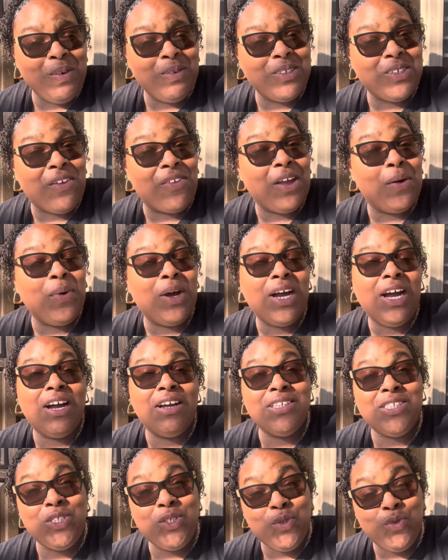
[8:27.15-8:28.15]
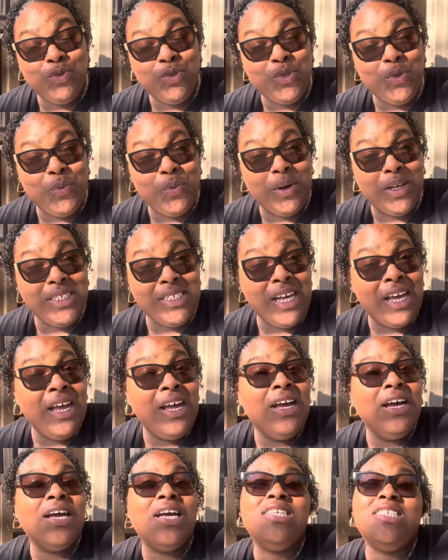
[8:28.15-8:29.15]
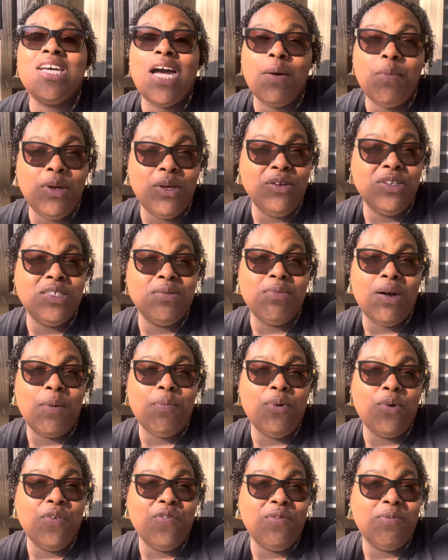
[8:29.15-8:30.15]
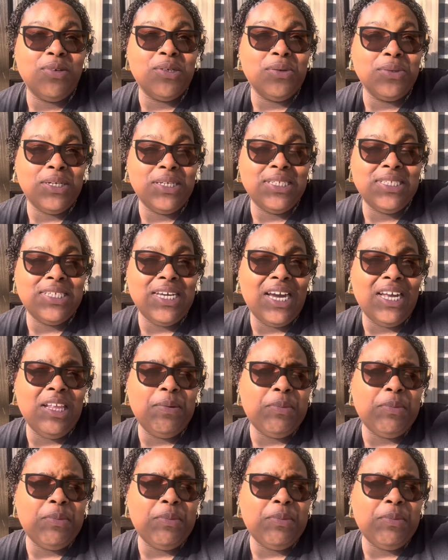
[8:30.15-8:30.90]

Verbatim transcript: So now I got two new ones because I be using my perfumes on the daily.